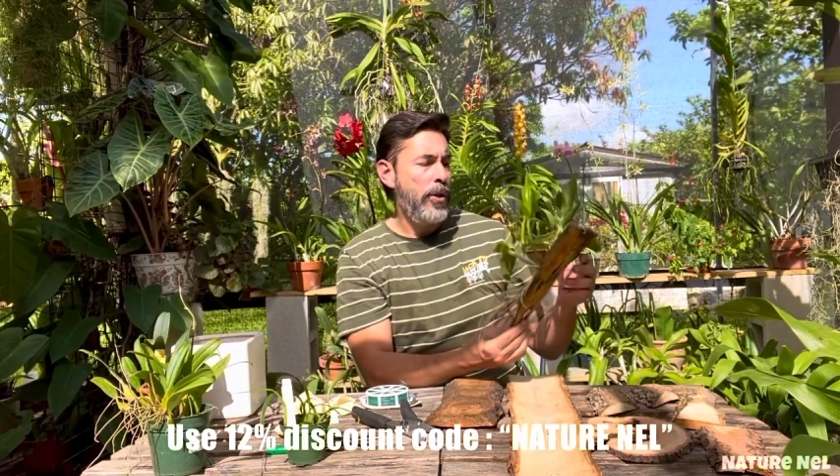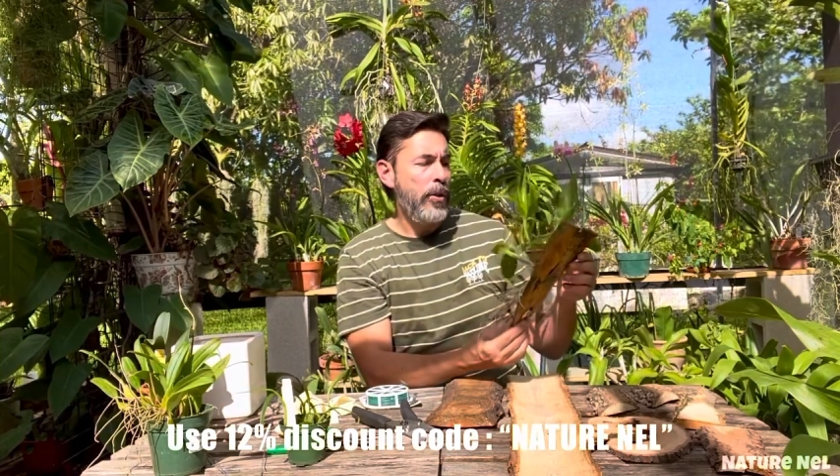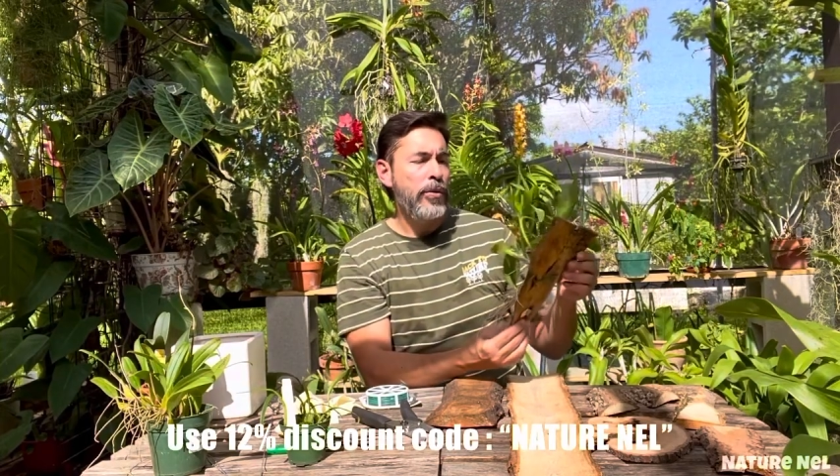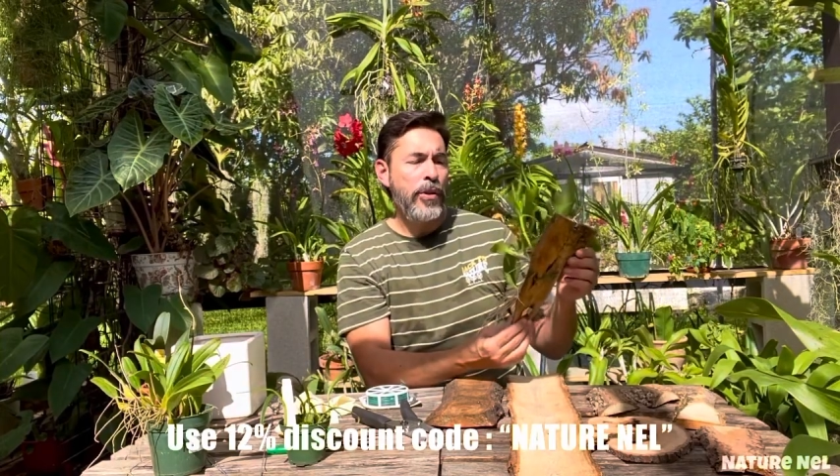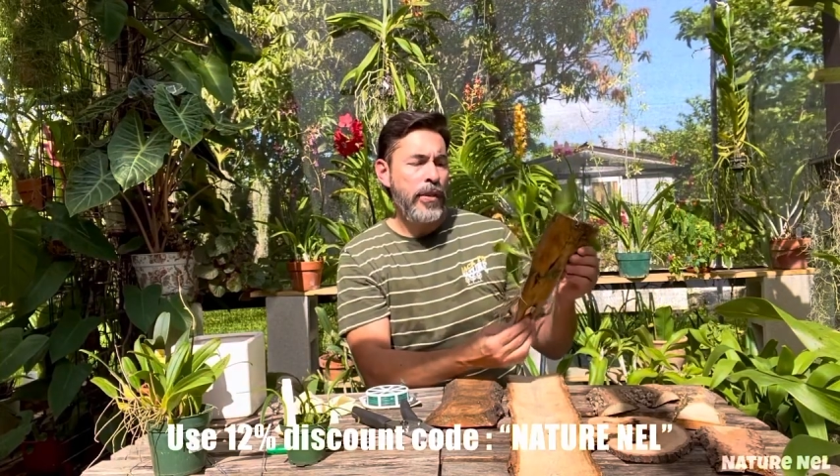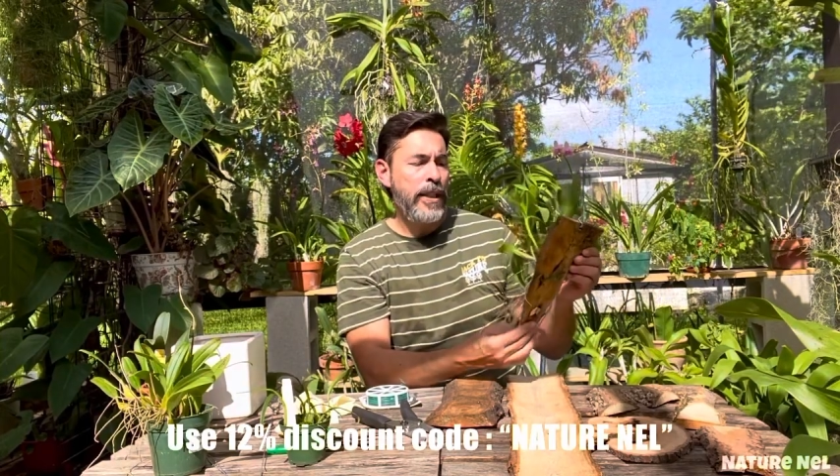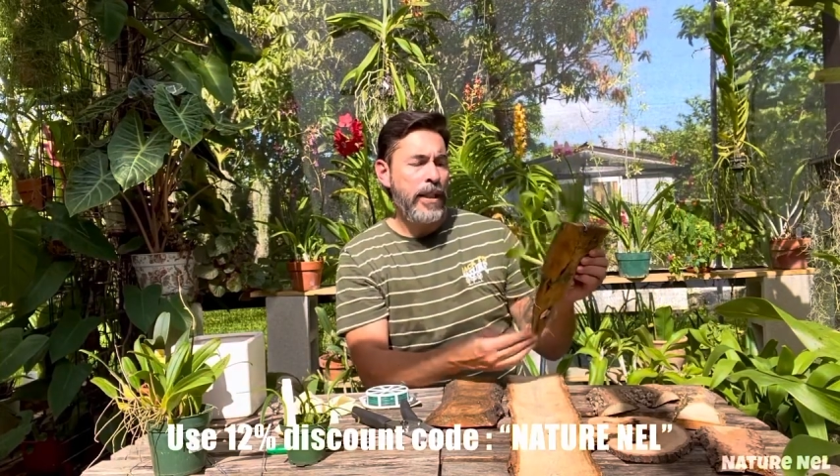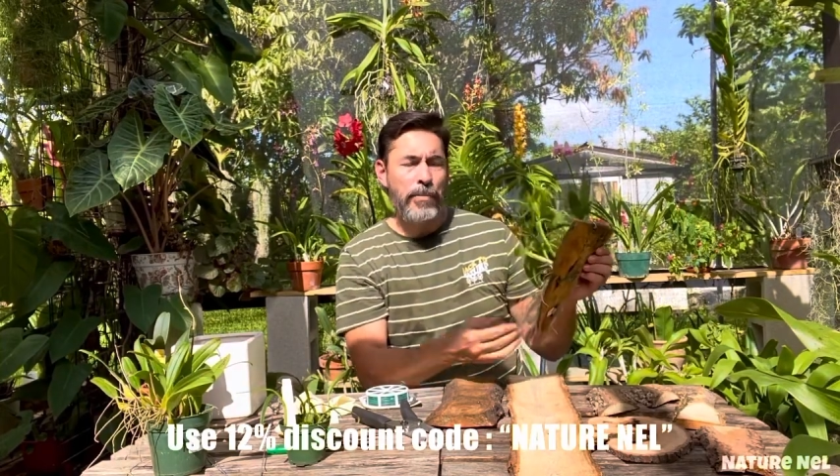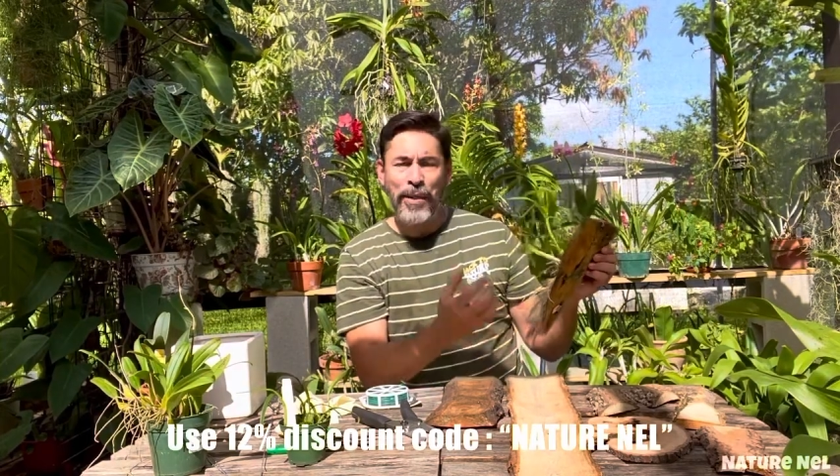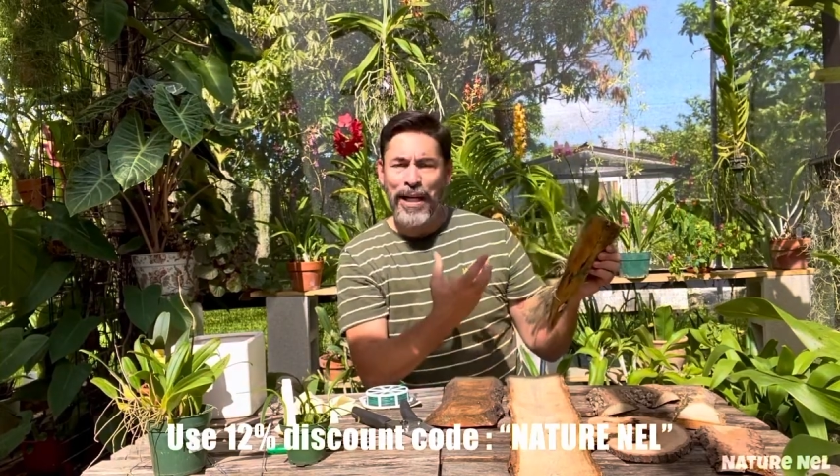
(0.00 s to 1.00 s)
you'll notice
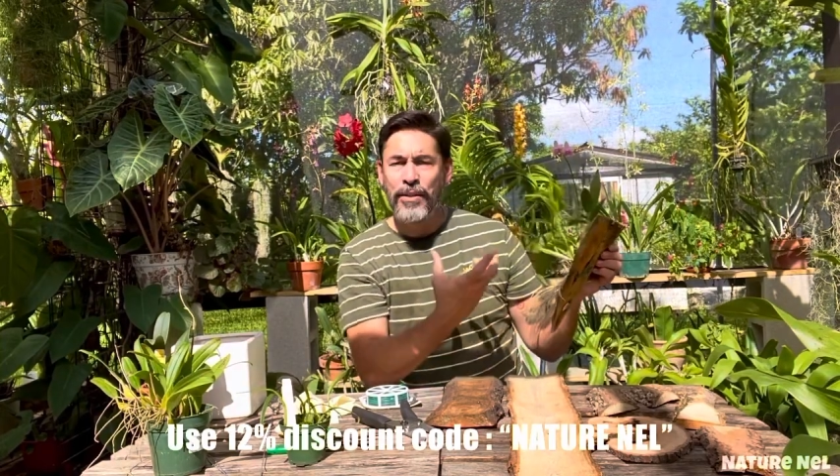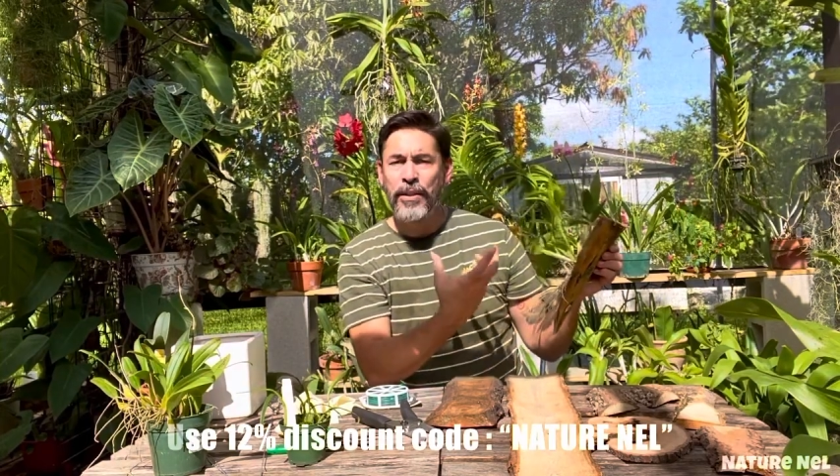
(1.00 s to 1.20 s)
that the plant's